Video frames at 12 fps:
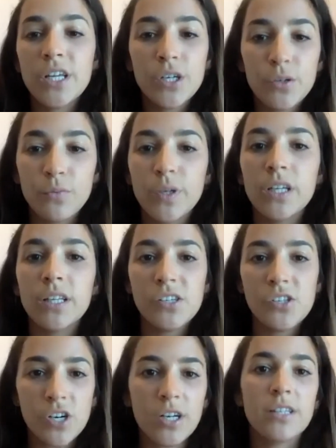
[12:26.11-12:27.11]
you're really
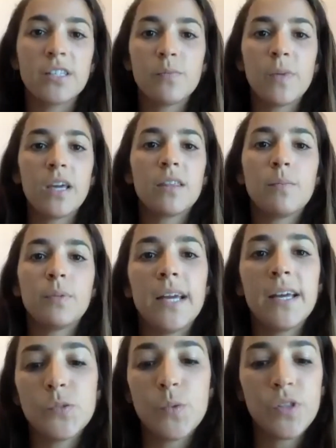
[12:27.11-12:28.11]
starting to make the
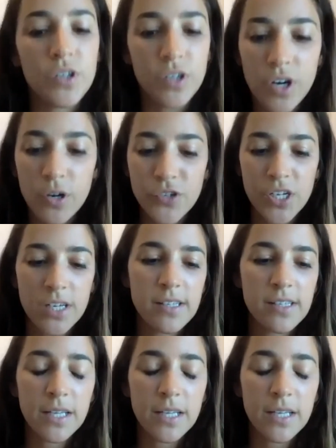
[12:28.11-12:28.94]
plans with your coaches.